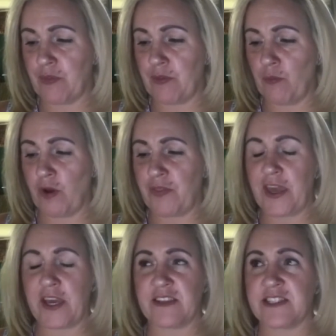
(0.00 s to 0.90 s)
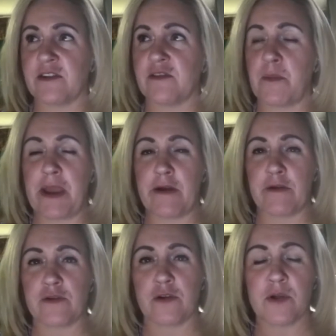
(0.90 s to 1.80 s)
what they consider the
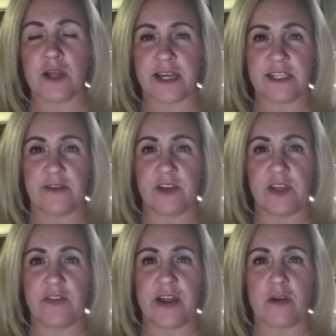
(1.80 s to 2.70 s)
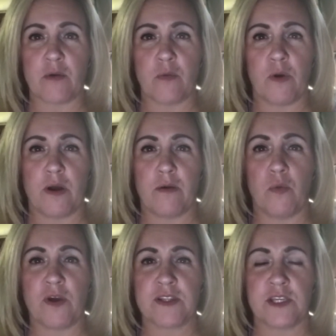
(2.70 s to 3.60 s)
paranormal activity there, what
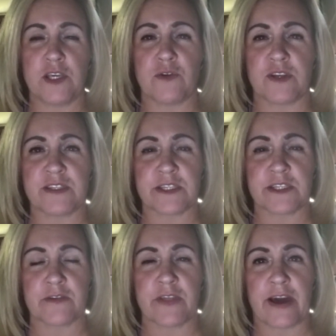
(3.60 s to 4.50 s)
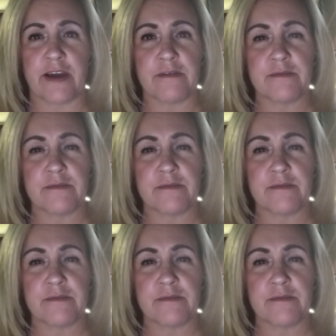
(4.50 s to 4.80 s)
do you consider that?